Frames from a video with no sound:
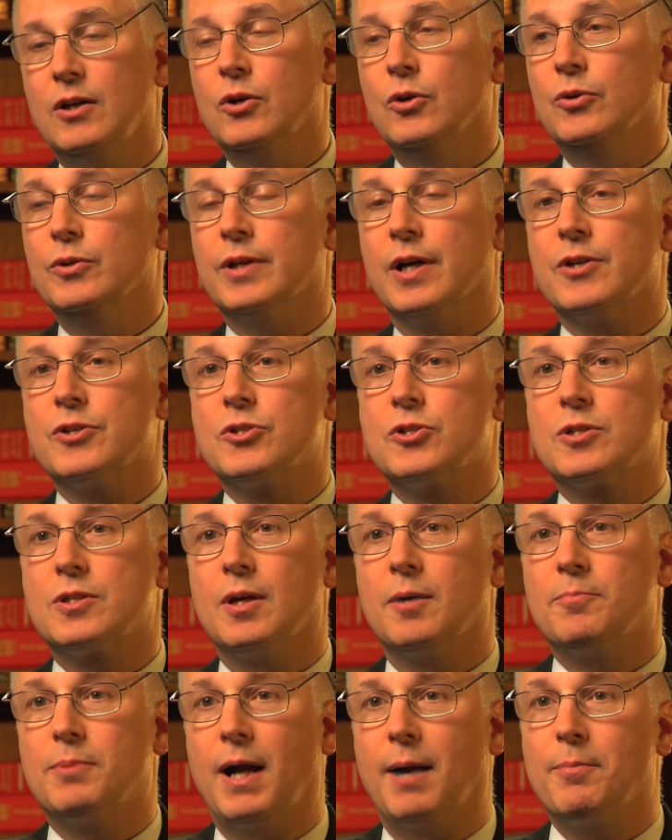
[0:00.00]
who does
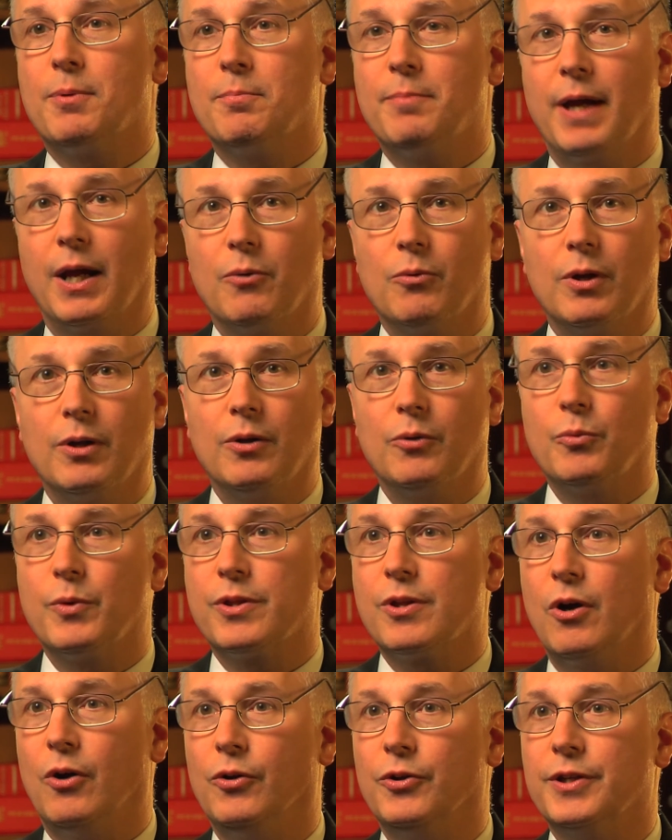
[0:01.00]
proper payroll
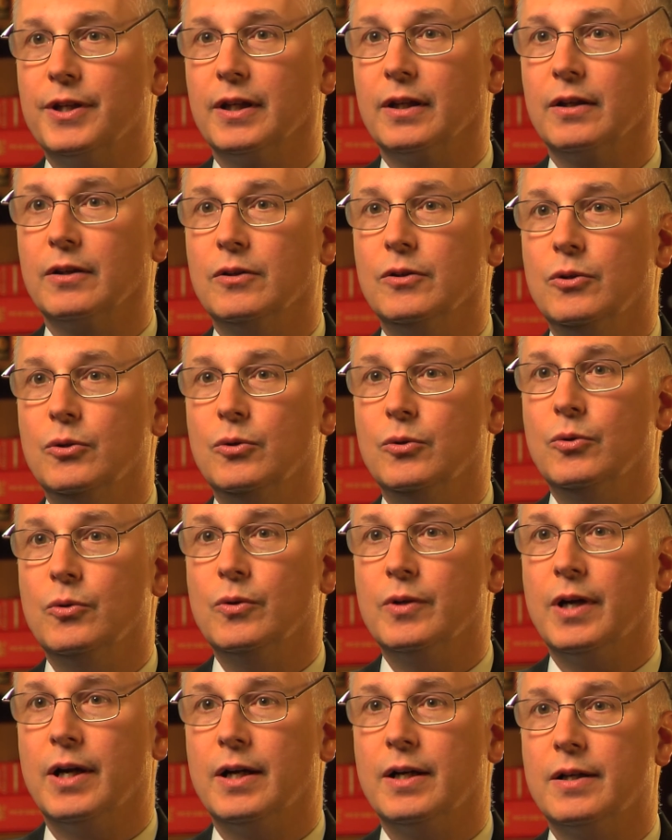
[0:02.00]
withholding, who